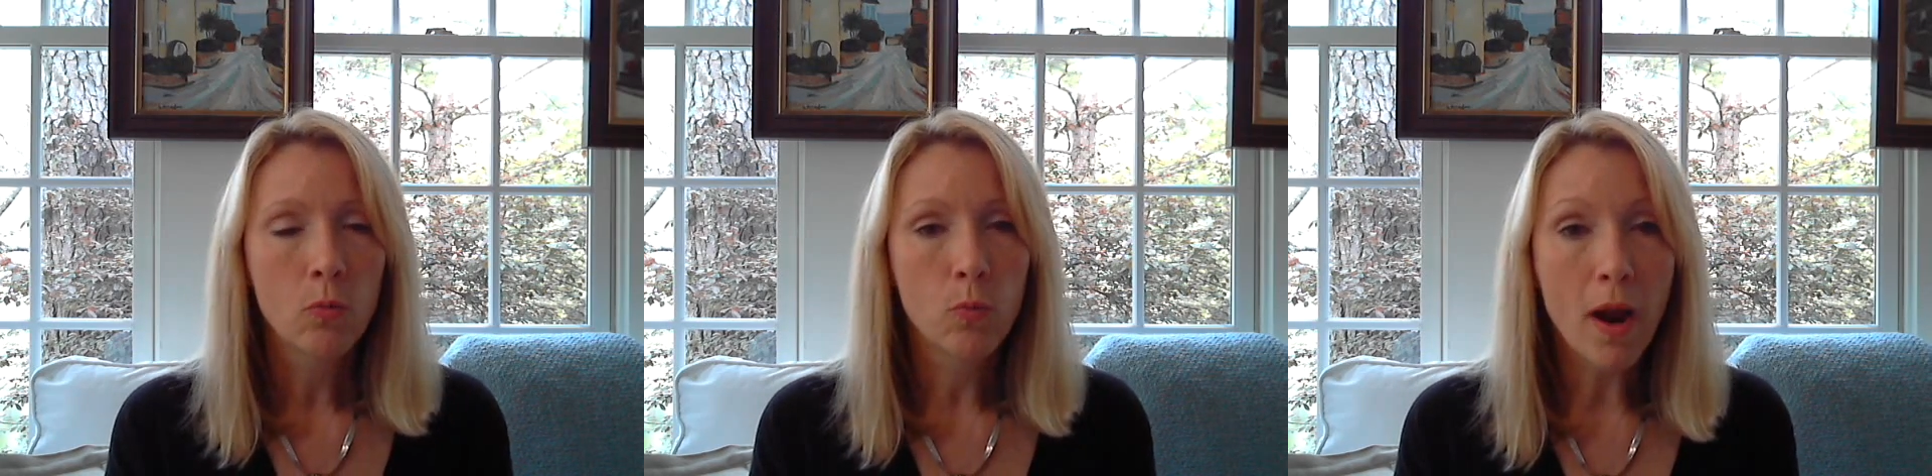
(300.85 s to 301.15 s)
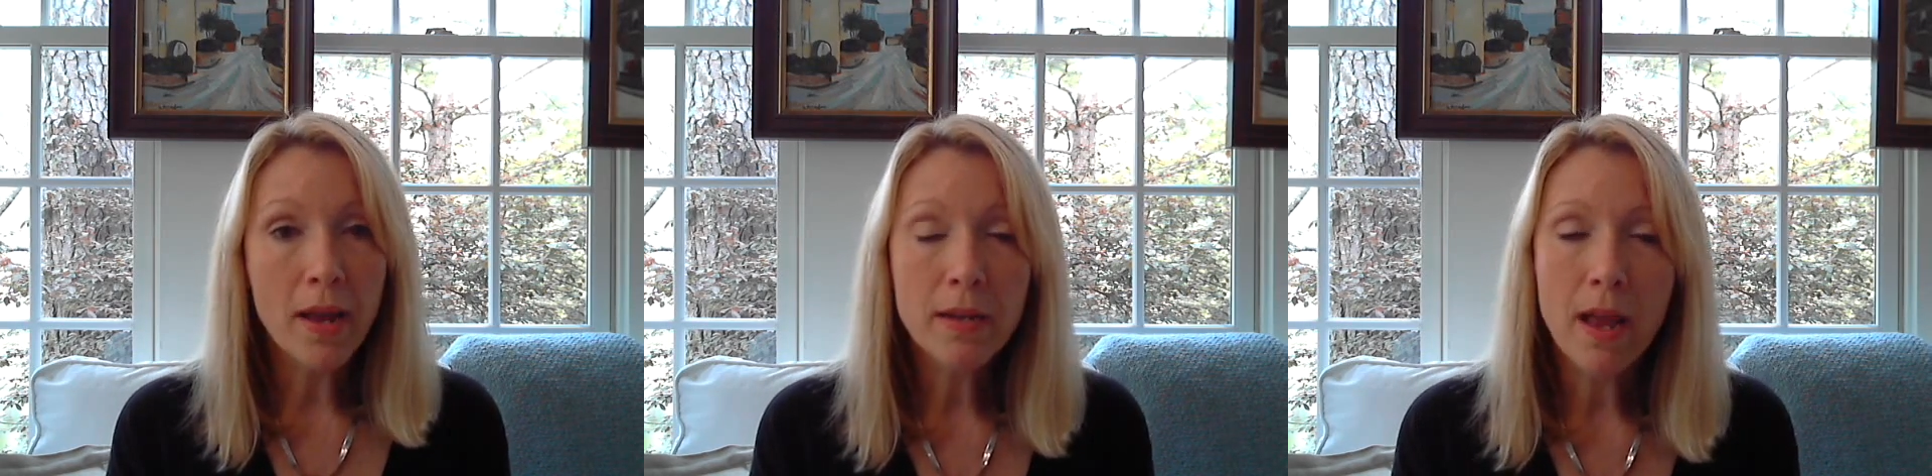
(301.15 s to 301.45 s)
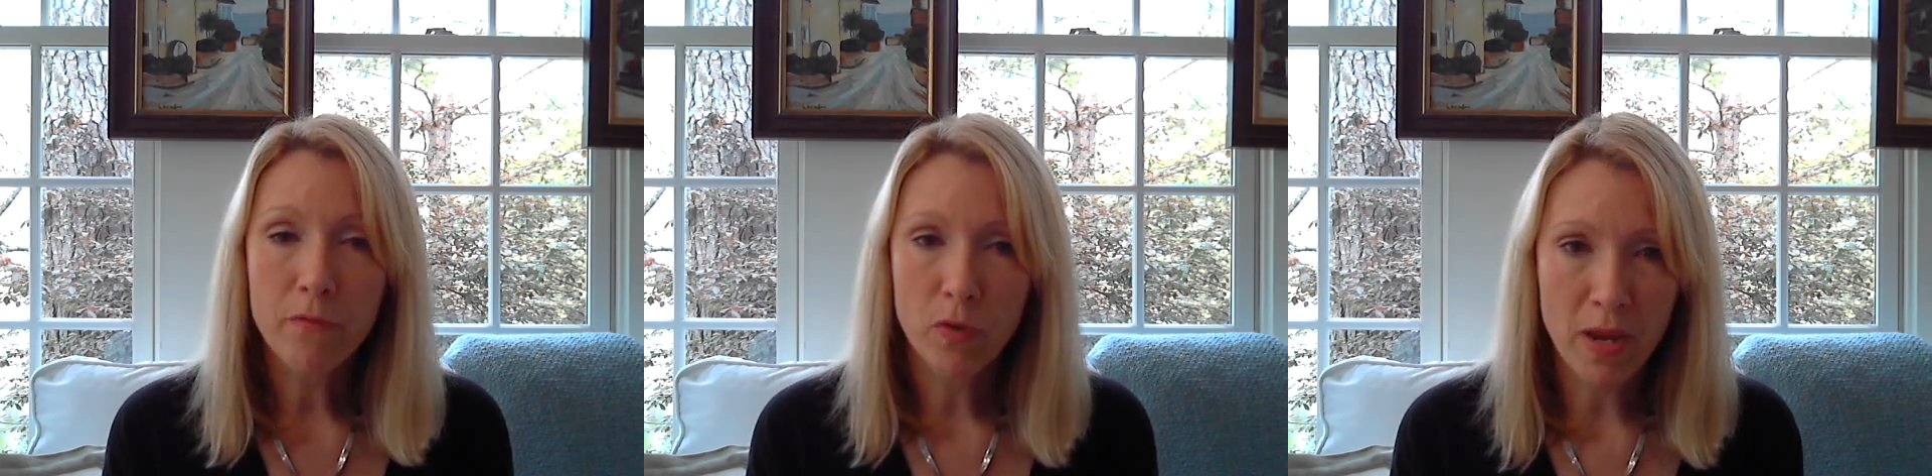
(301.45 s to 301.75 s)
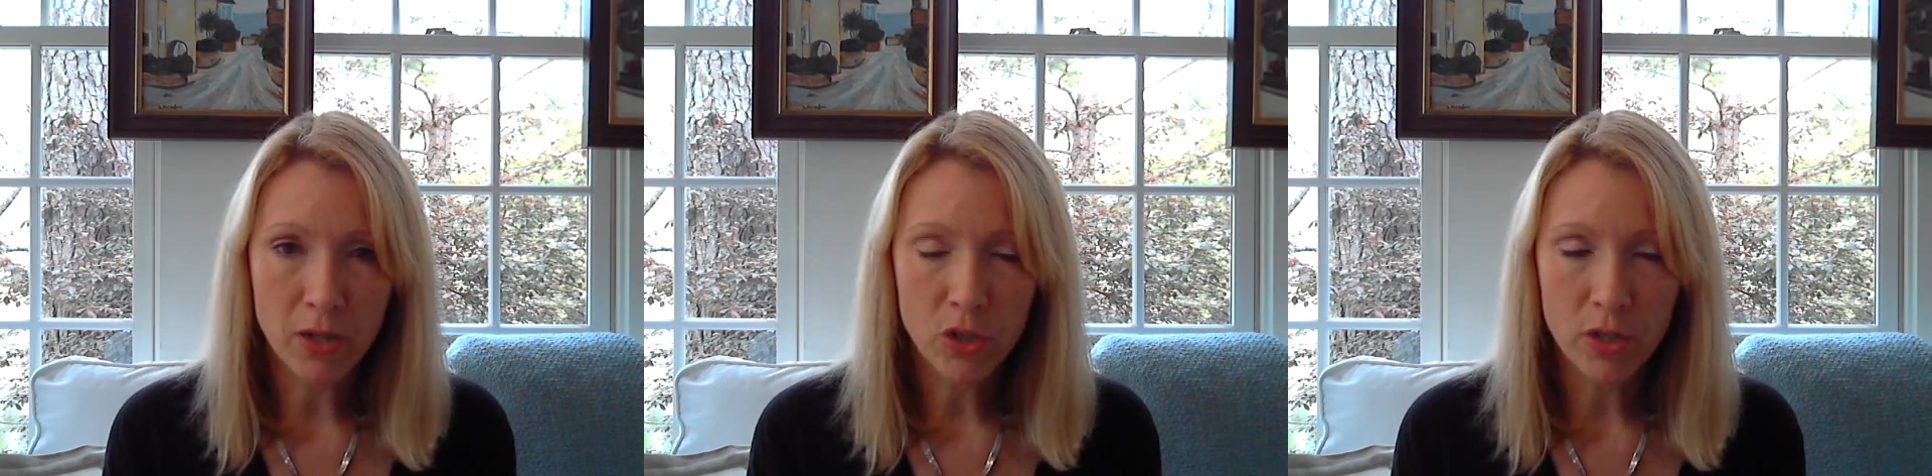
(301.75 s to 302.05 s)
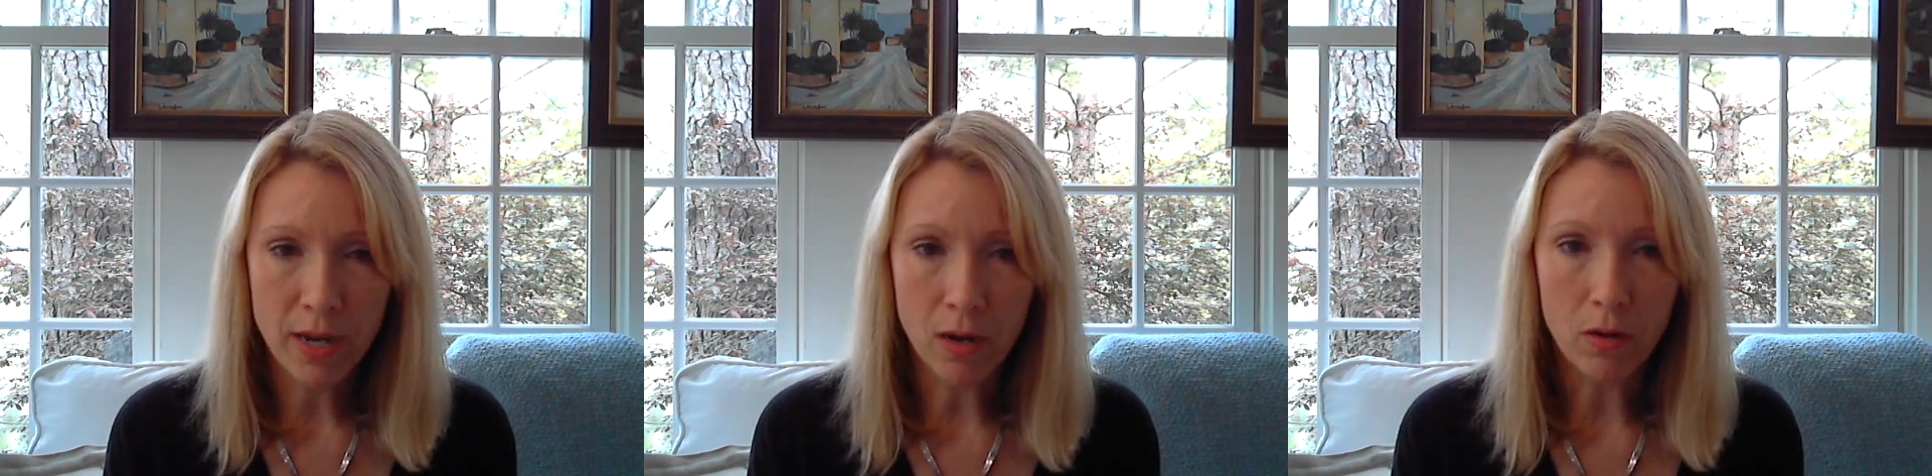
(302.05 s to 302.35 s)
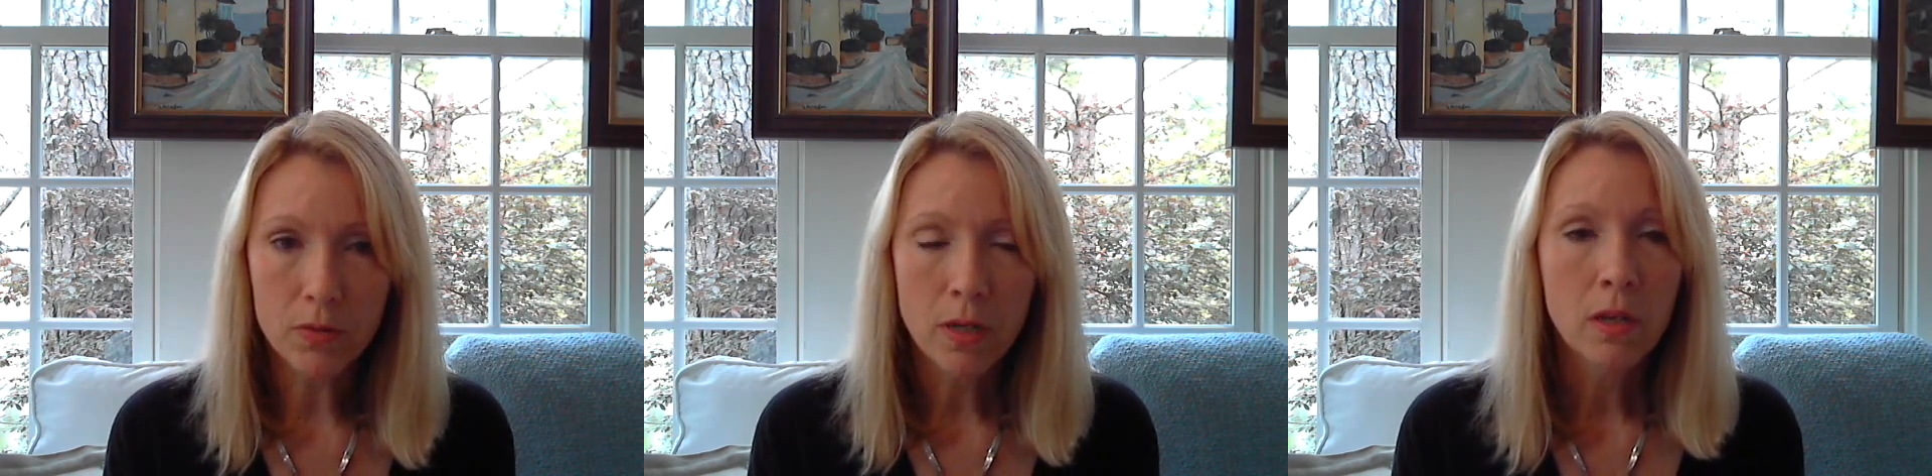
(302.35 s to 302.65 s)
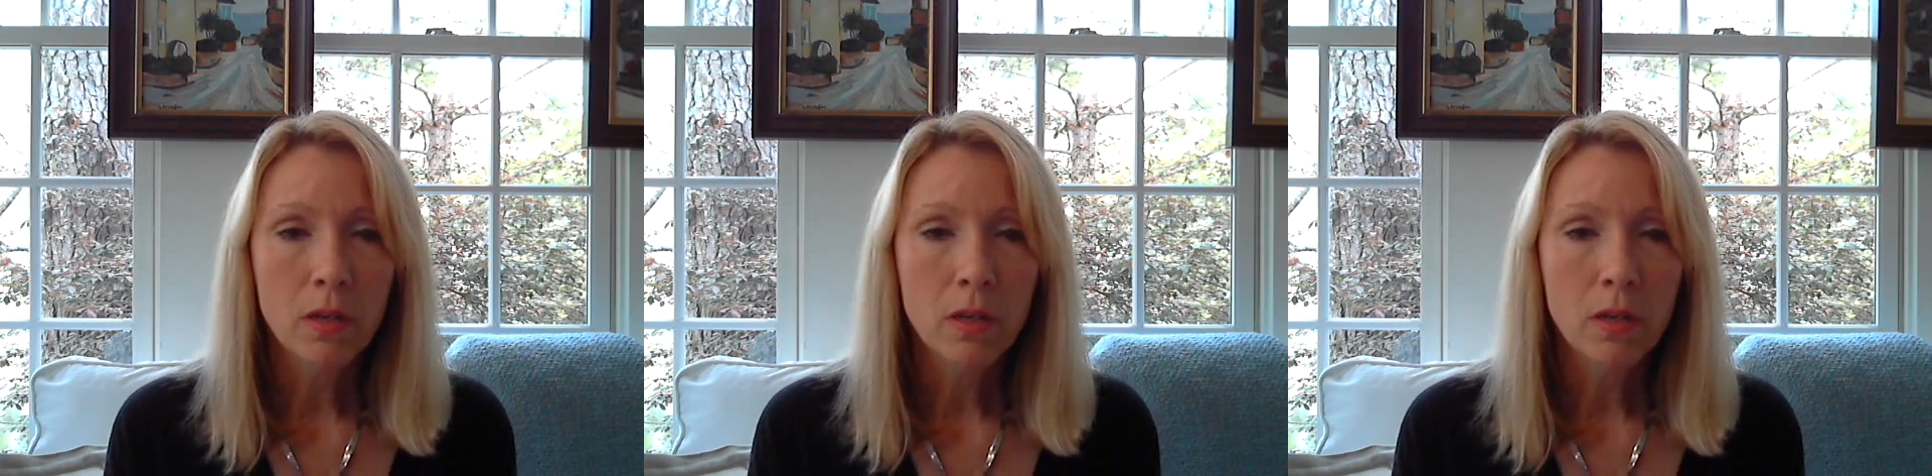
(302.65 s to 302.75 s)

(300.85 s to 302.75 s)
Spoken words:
Write an affirmation out.